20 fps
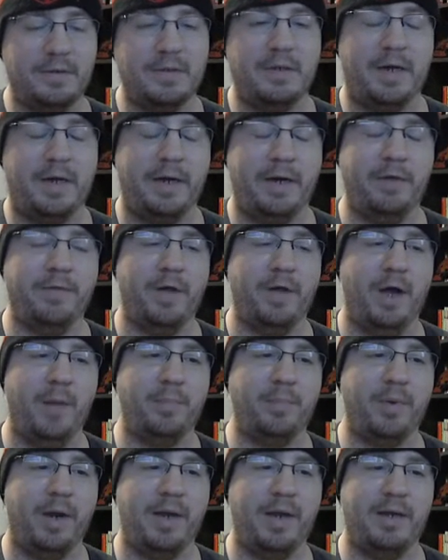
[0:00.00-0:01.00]
I know the
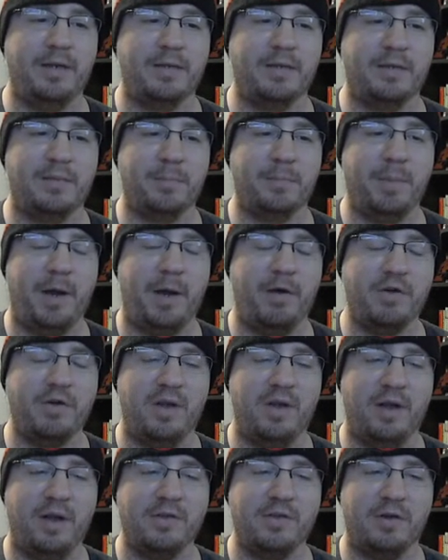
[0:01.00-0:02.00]
upright power
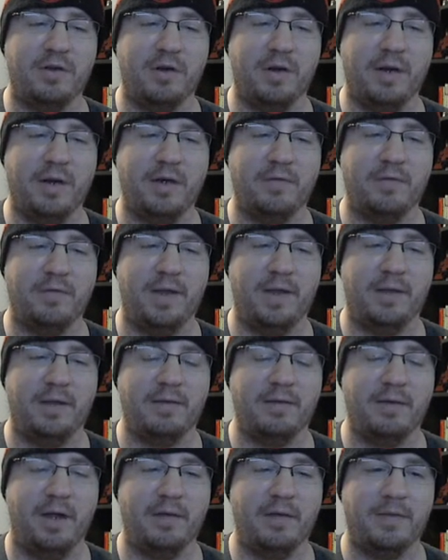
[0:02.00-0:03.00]
slots are kind of like
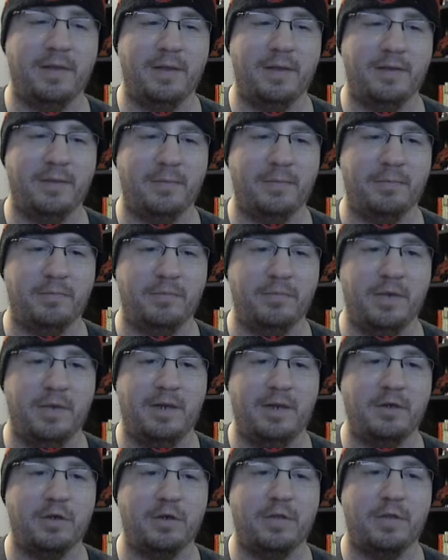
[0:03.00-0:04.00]
not like
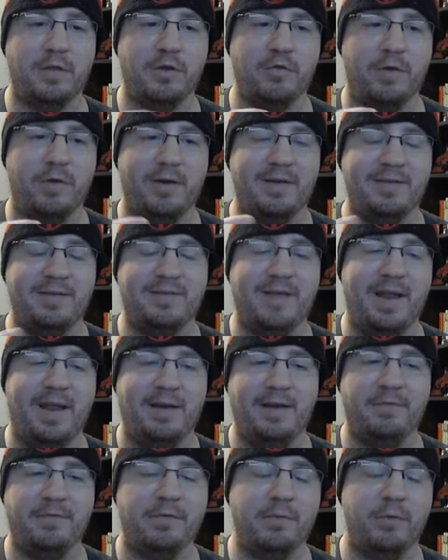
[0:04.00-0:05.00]
in the greatest
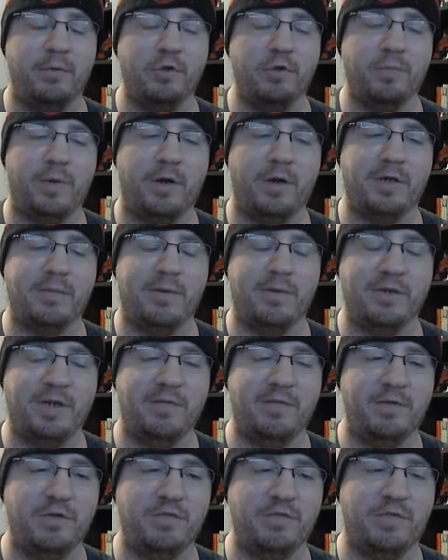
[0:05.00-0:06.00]
standing for the most part, especially
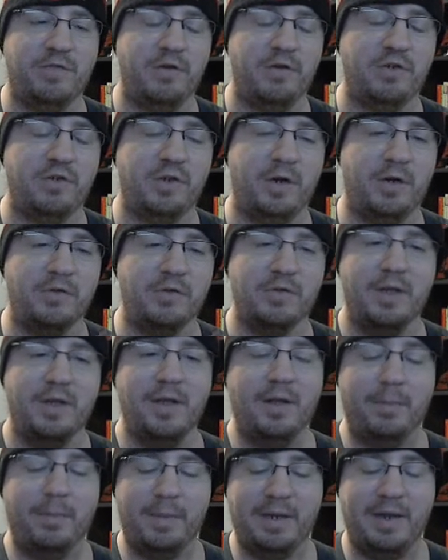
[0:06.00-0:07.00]
if you use Fairy Stars,
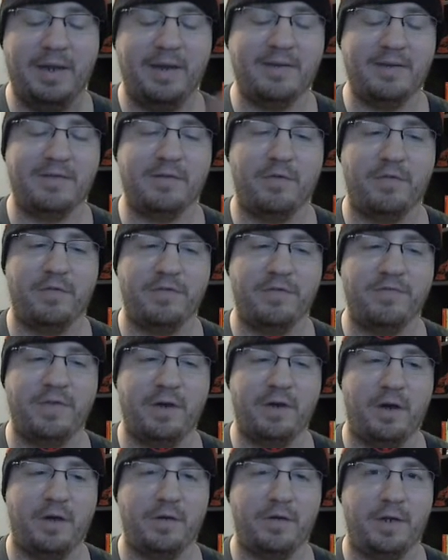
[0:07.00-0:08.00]
but it can still fit
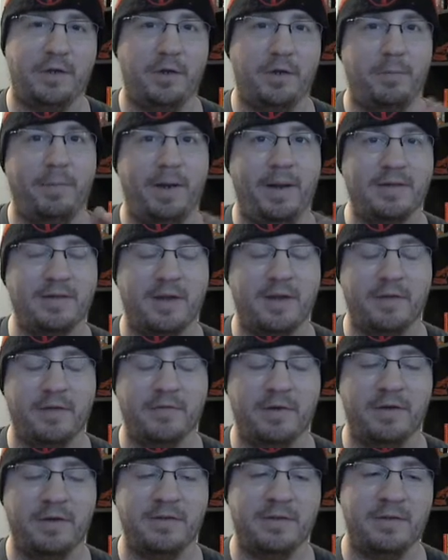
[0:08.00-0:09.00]
on like your pet slot,
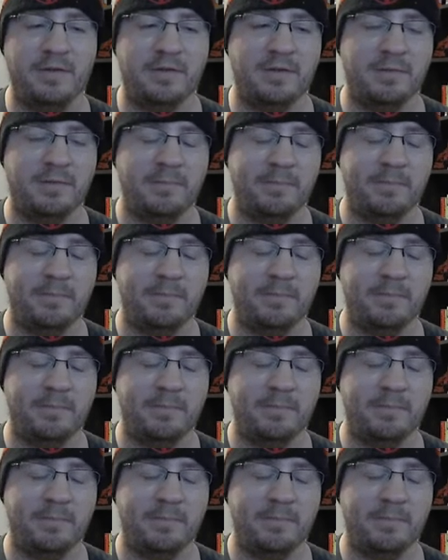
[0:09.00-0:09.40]
for instance,